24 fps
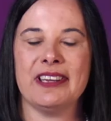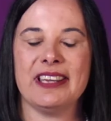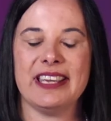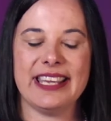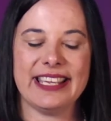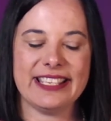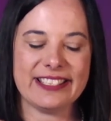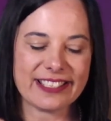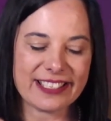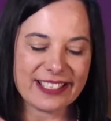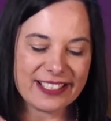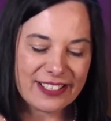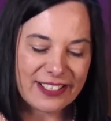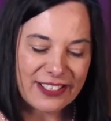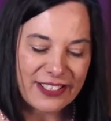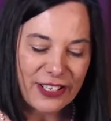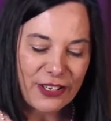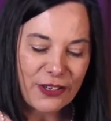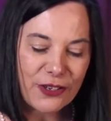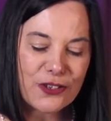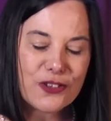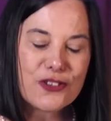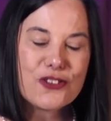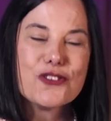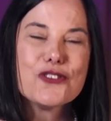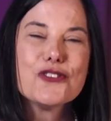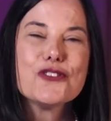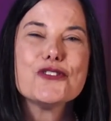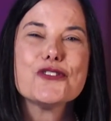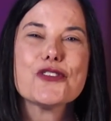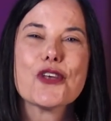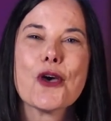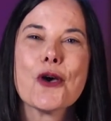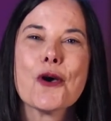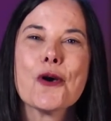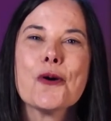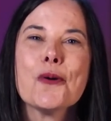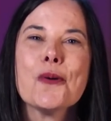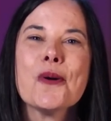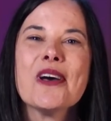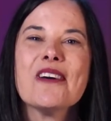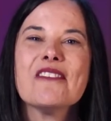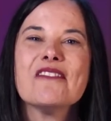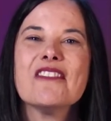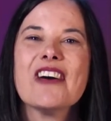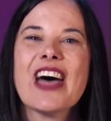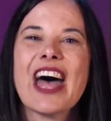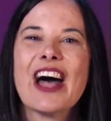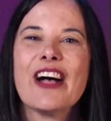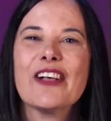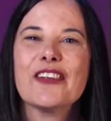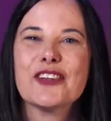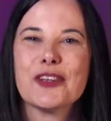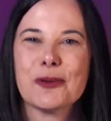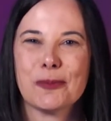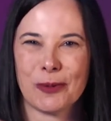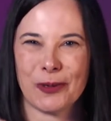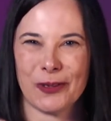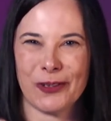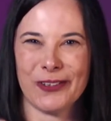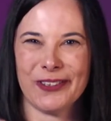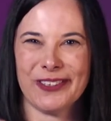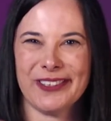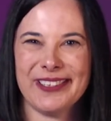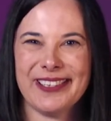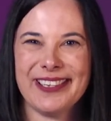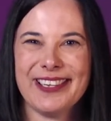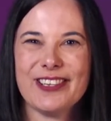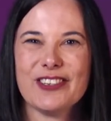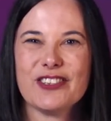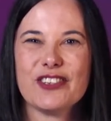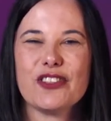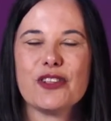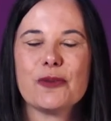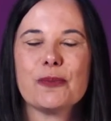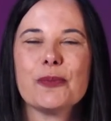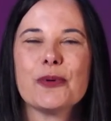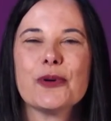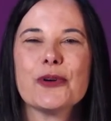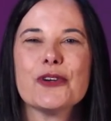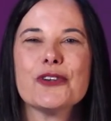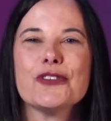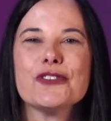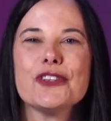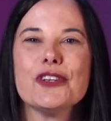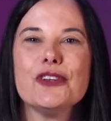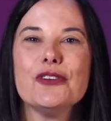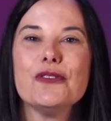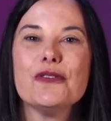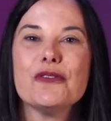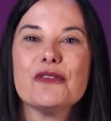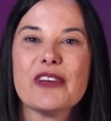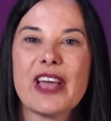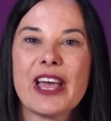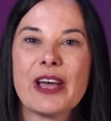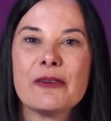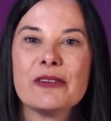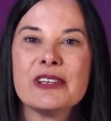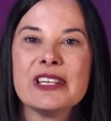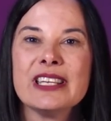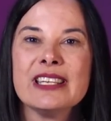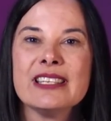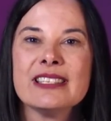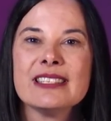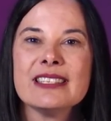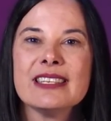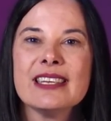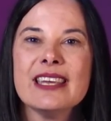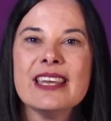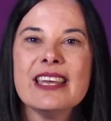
is considered so valuable to the person who found it